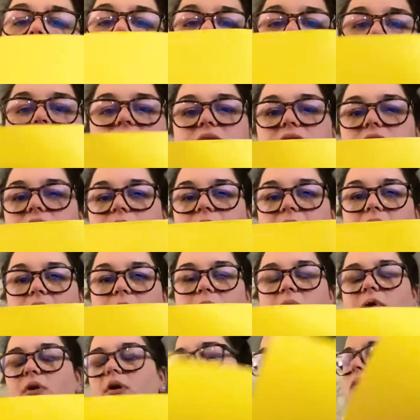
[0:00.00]
piece of
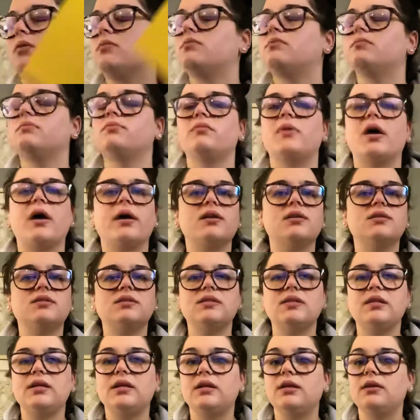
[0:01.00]
paper,
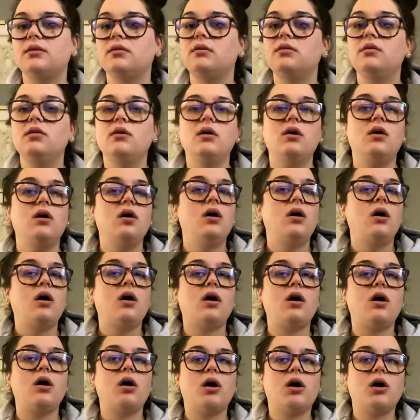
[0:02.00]
magazine,
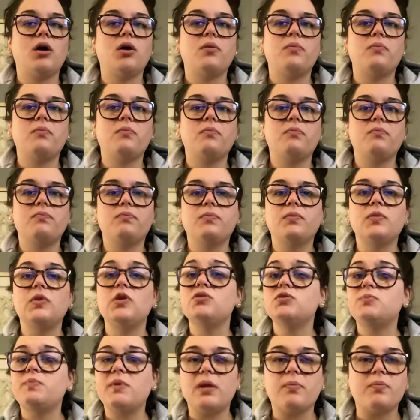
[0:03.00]

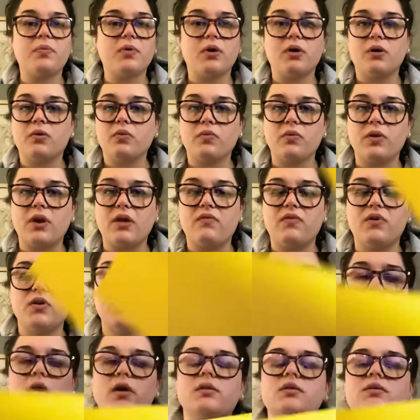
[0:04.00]
newspaper, whatever you
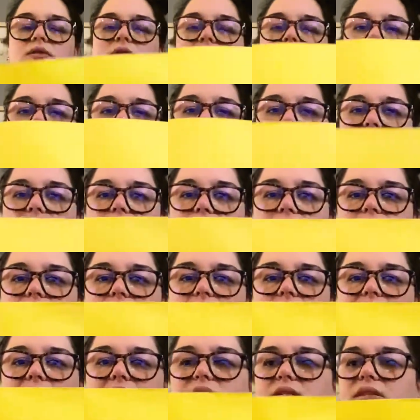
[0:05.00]
want. So
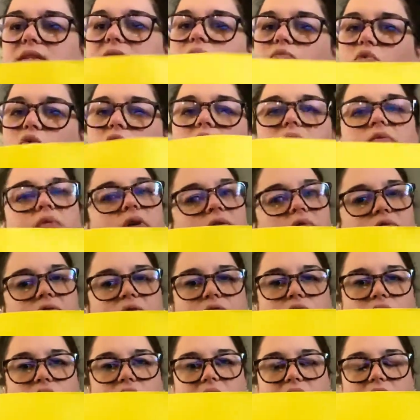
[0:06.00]
this is more of a
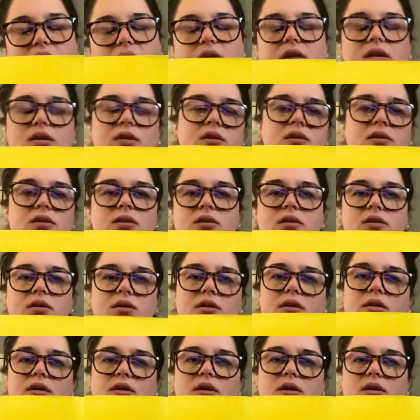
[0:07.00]
free
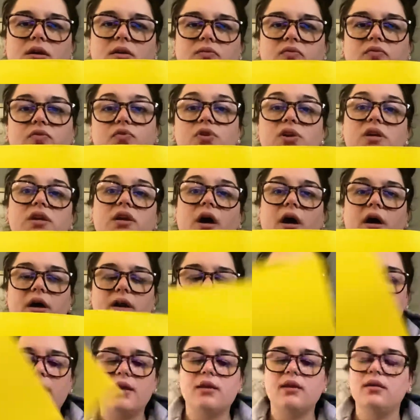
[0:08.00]

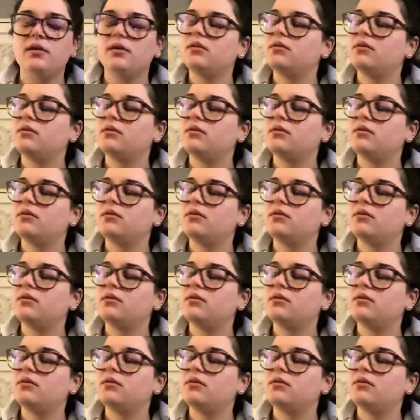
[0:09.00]
cutting